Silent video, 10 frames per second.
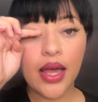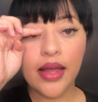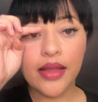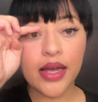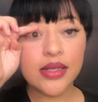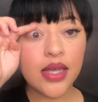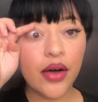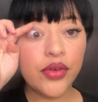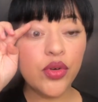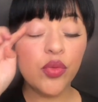and that is
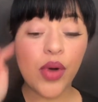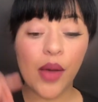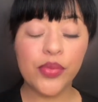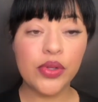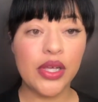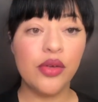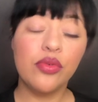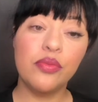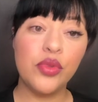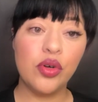how you properly
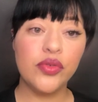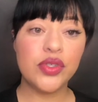remove.